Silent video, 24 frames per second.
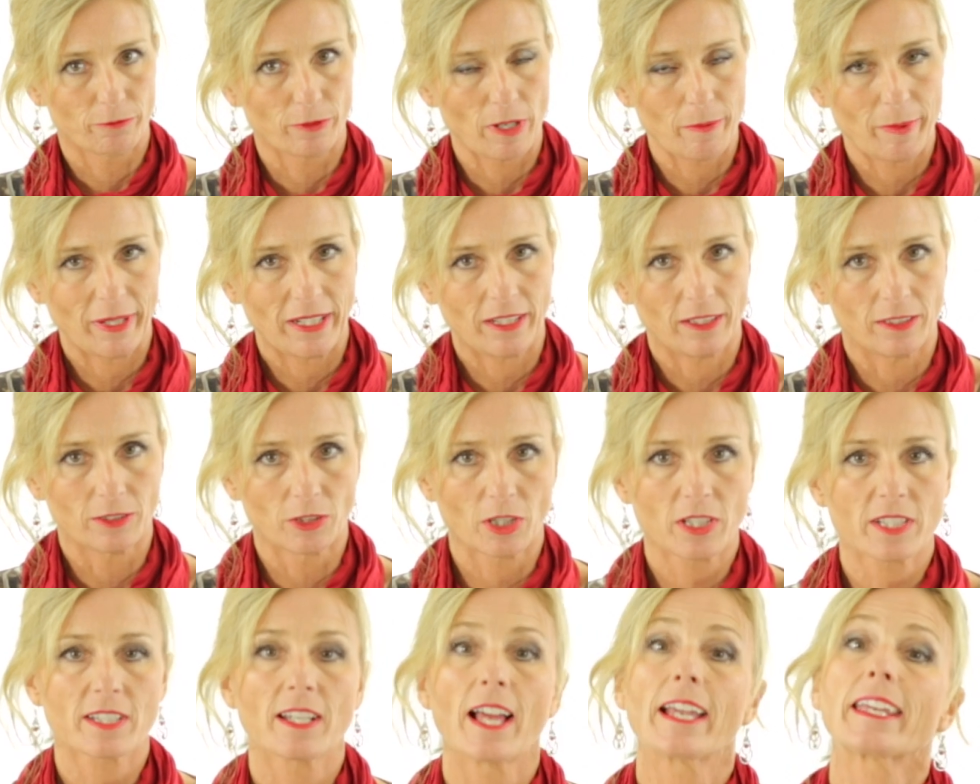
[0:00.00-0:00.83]
of ribbon
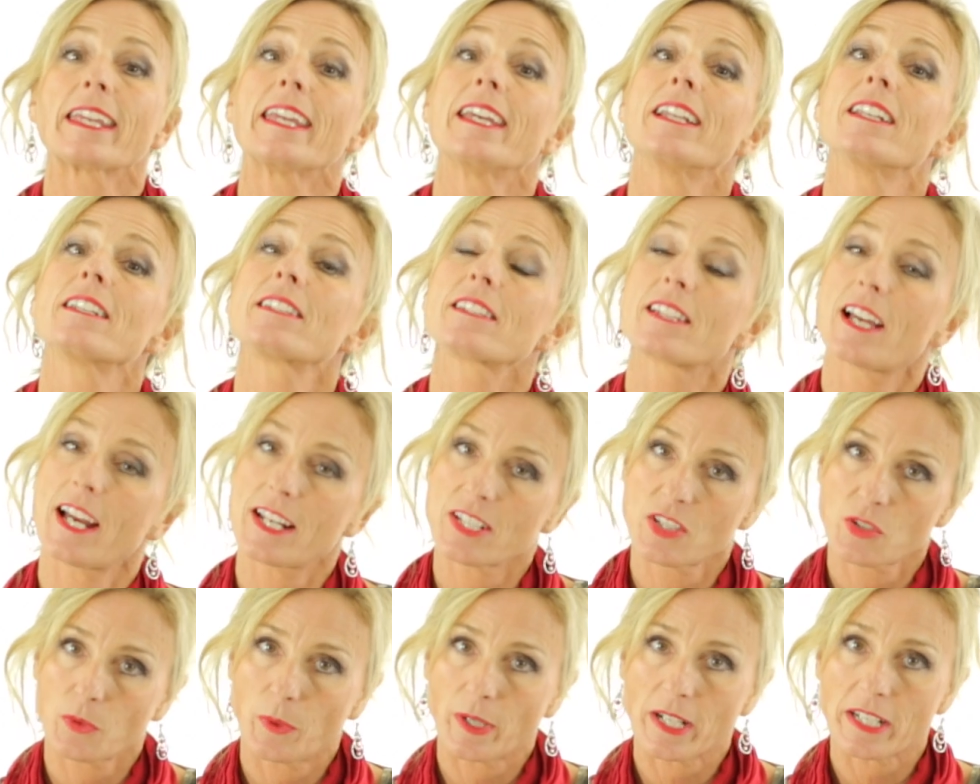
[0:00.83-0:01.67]
looks like in a
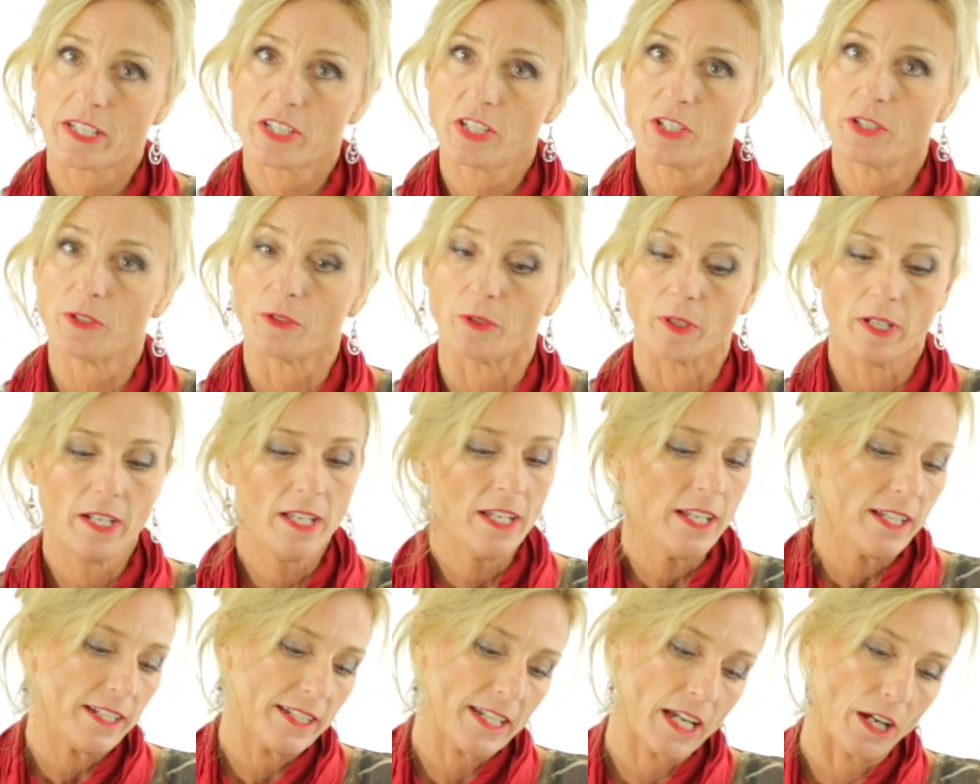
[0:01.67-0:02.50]
size 22.
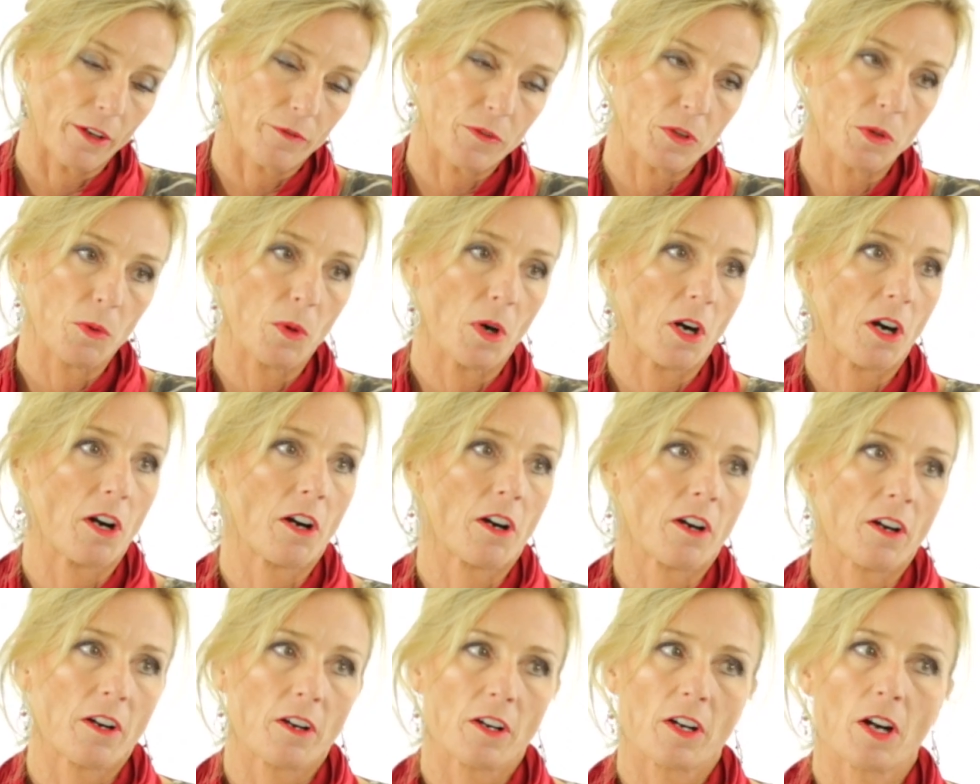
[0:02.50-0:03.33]
Now, if you
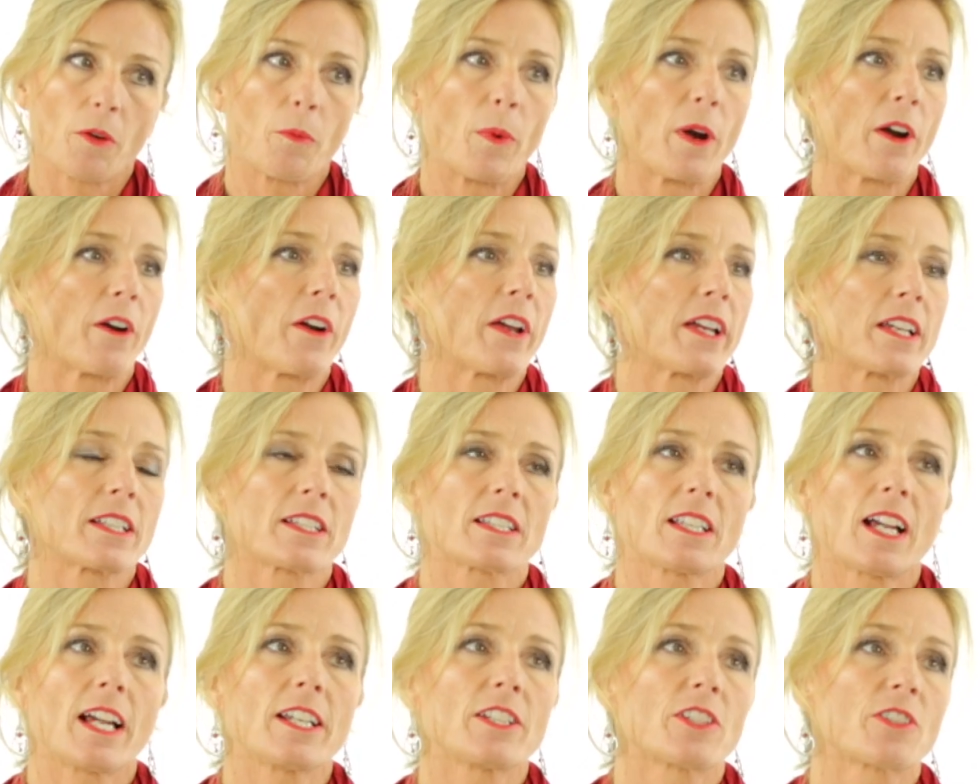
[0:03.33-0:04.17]
are wearing a
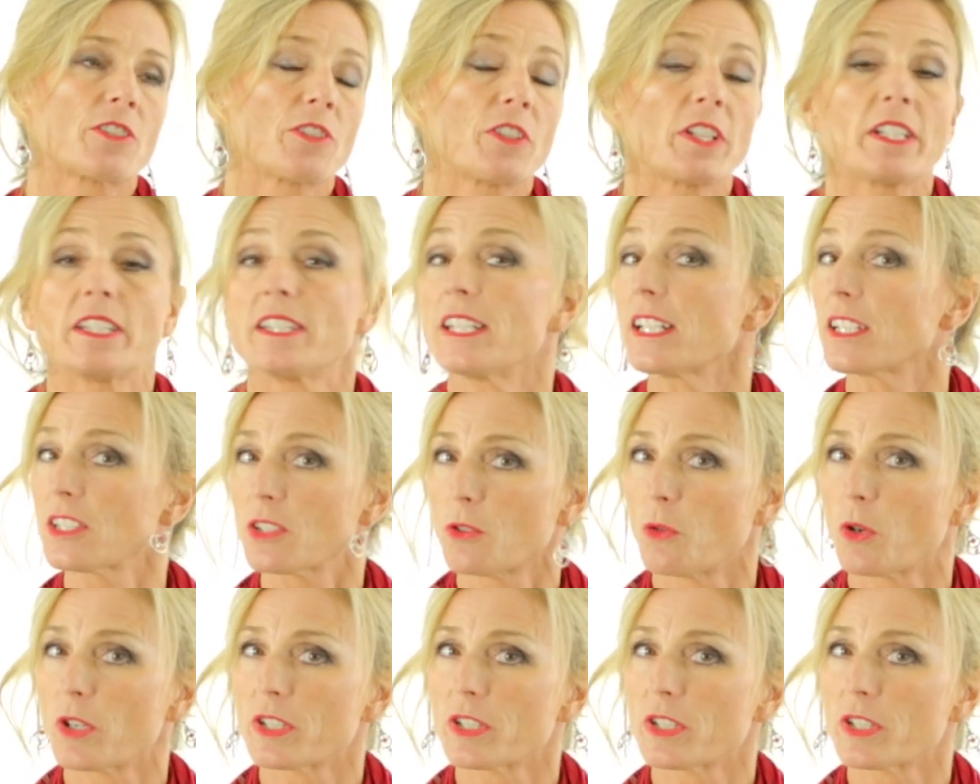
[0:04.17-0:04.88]
size 36